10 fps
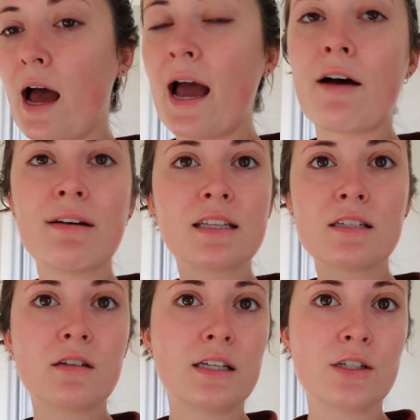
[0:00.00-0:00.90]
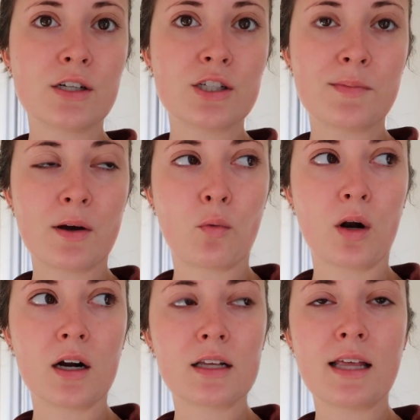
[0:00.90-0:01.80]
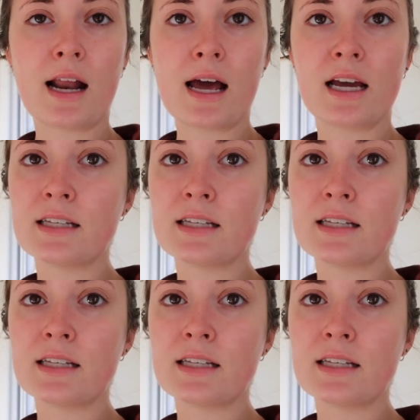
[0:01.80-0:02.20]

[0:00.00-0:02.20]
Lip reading: I have like this little internship at work that I